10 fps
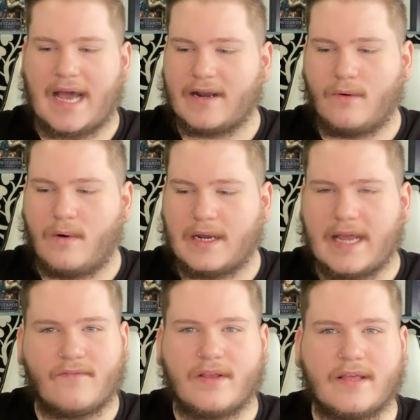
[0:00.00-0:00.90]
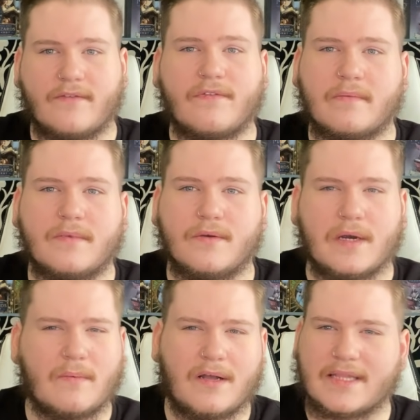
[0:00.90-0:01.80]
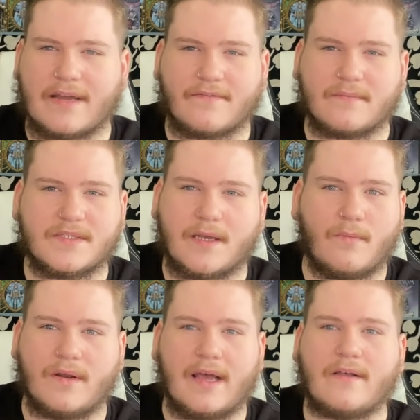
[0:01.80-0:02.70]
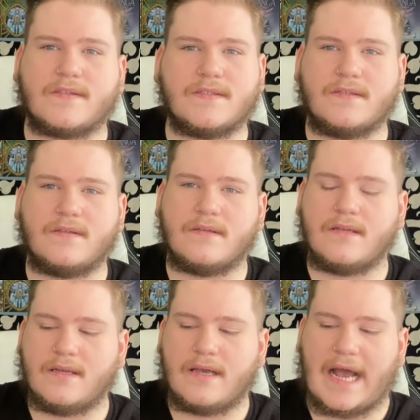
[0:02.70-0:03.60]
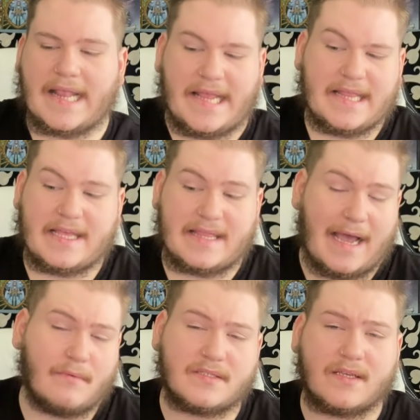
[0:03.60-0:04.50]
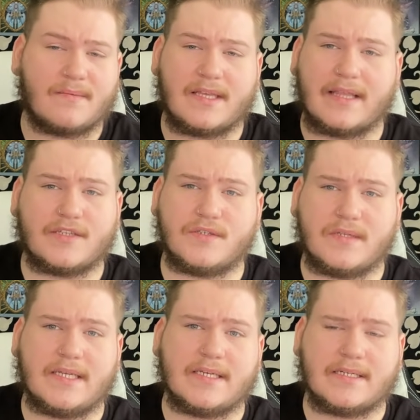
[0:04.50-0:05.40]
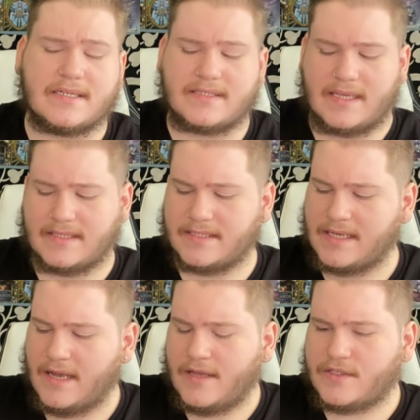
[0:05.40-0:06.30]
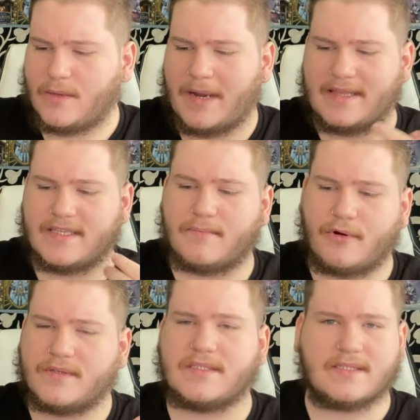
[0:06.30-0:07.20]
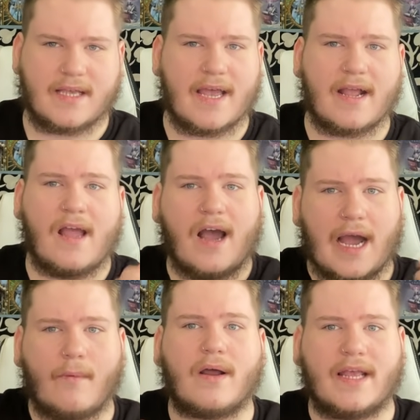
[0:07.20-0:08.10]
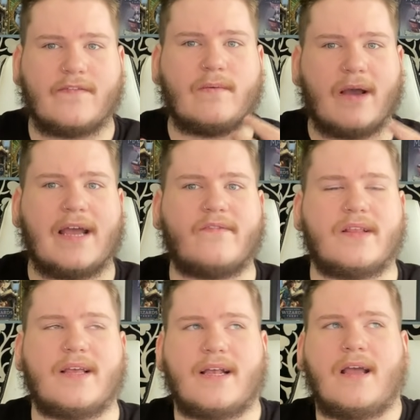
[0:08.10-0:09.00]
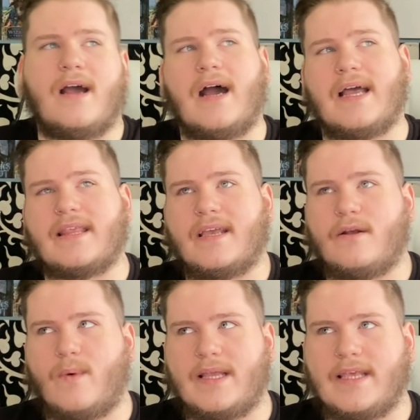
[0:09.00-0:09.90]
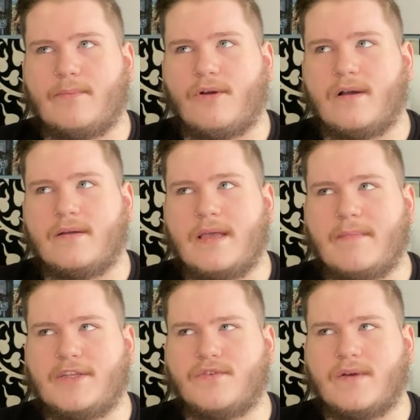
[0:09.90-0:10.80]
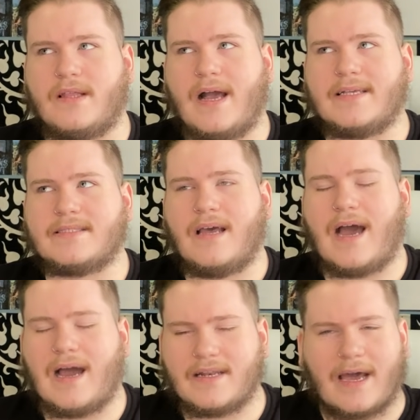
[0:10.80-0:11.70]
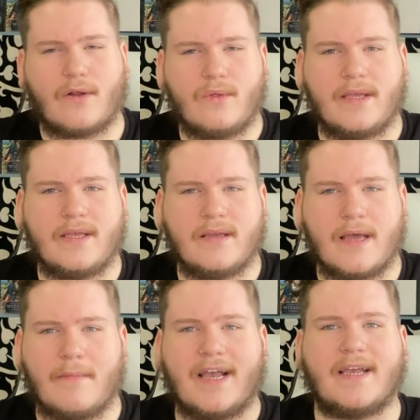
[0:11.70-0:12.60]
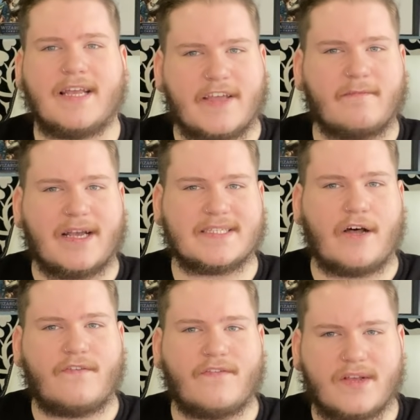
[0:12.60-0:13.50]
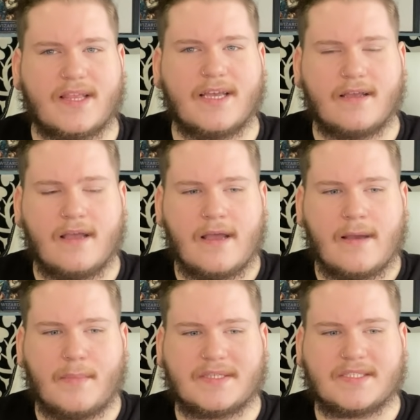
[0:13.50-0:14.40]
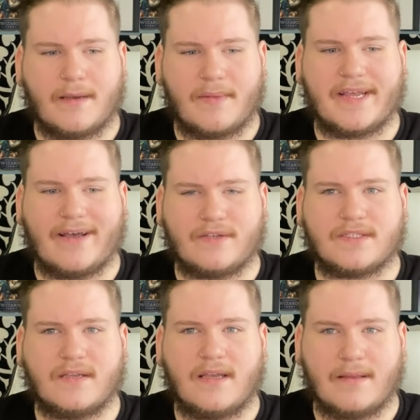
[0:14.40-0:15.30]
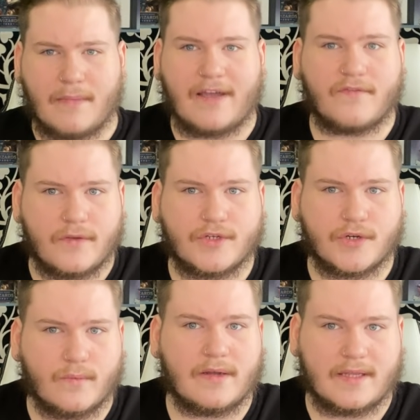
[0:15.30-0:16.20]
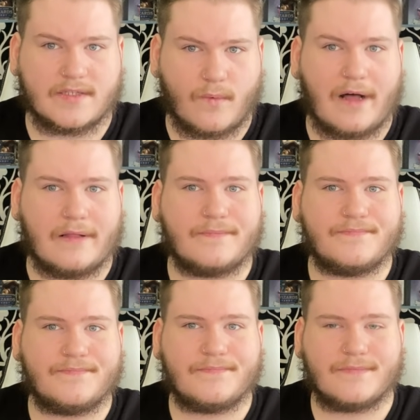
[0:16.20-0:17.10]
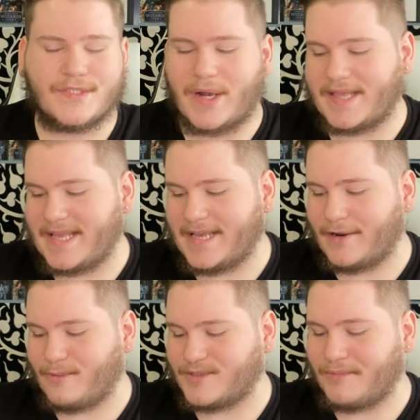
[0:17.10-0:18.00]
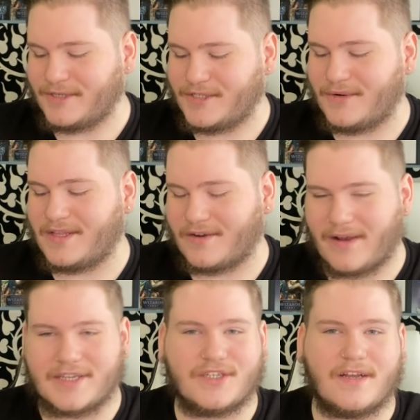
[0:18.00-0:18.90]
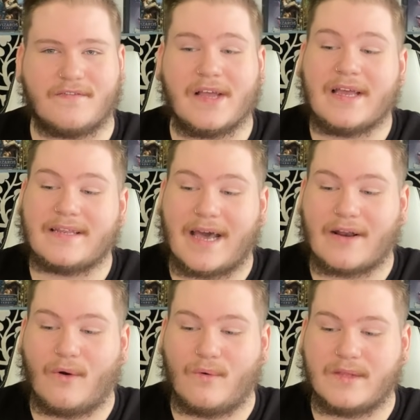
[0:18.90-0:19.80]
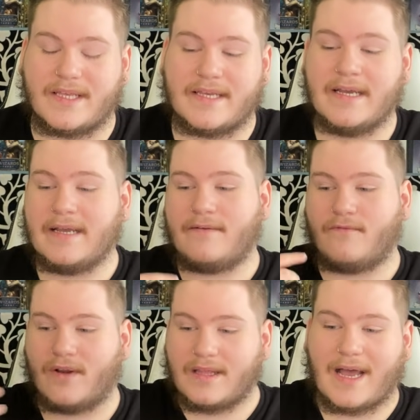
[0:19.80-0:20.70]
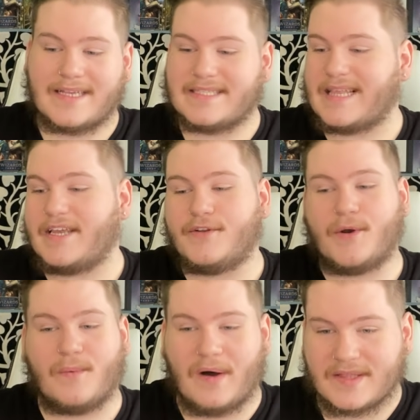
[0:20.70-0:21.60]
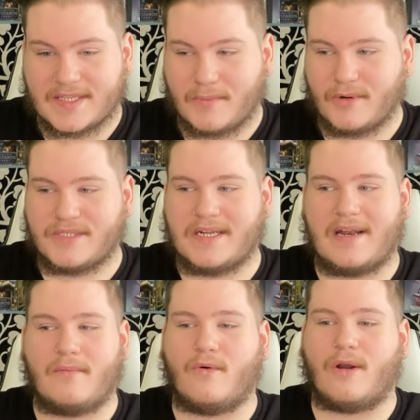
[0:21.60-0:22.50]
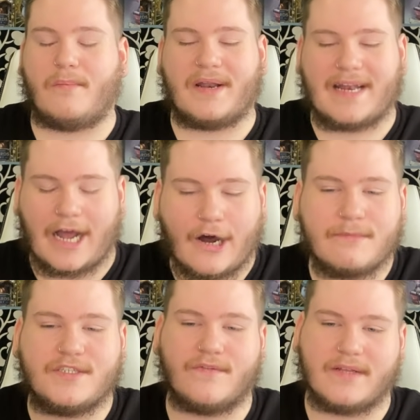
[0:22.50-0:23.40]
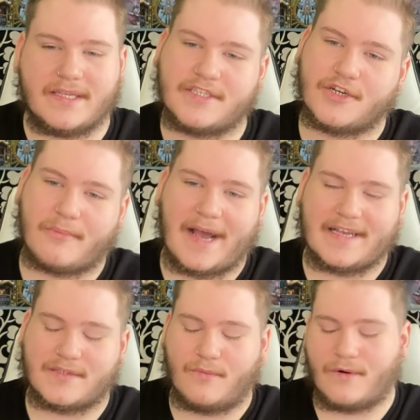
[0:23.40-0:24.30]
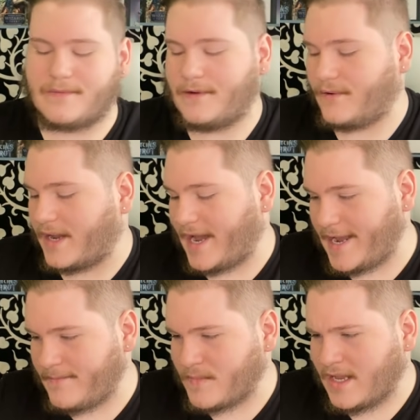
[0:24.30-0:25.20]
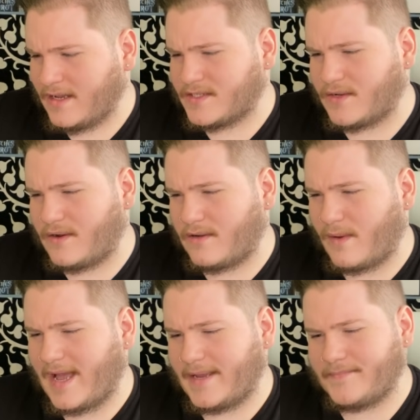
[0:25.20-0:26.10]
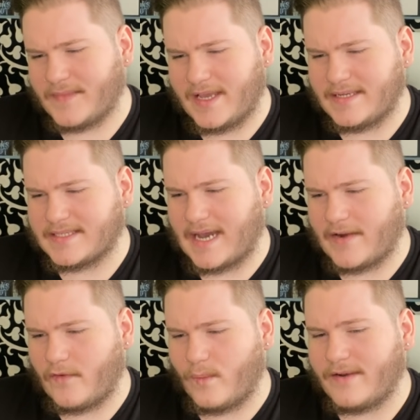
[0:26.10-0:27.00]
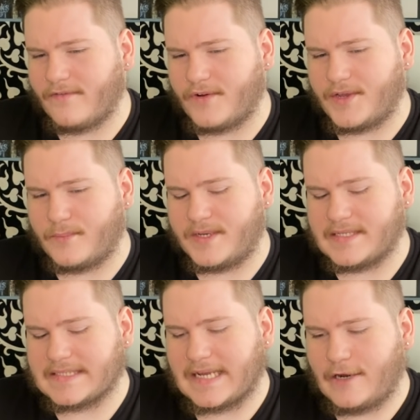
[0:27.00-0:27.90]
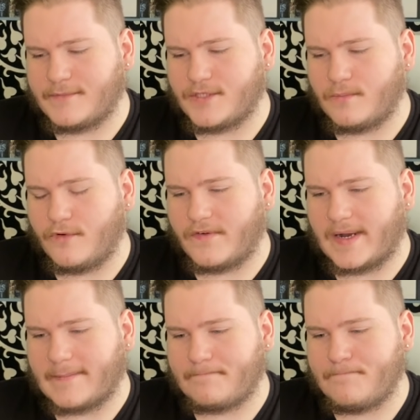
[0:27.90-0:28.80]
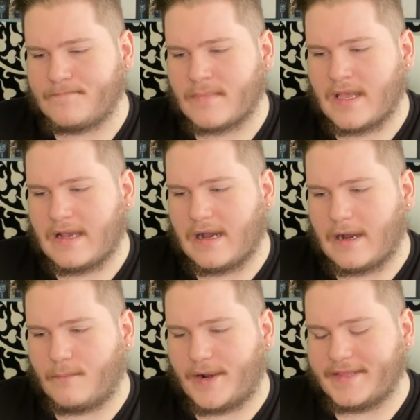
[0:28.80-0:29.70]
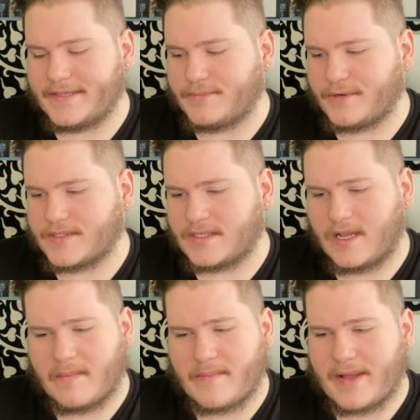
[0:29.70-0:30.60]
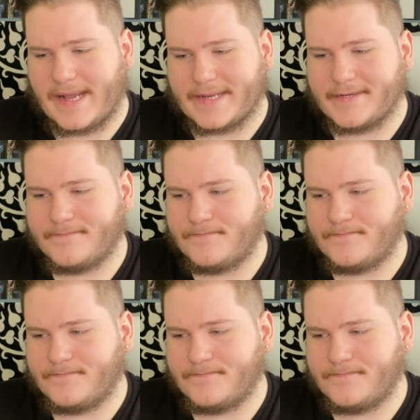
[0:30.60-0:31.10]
I don't want everything from you. I want that from someone else. I think that that was something that you needed in a sense. So by this person saying, I want to give you my everything, I think in a way, Libra, it made you realize not only am I going to give myself everything, but somebody else in my future will as well. So I think it almost pushed you in the direction of not only realizing that you don't want this person anymore, but it helped you release your past more, okay? So in a way, it is kind of a win for you because it helped you move on um, by this person coming back.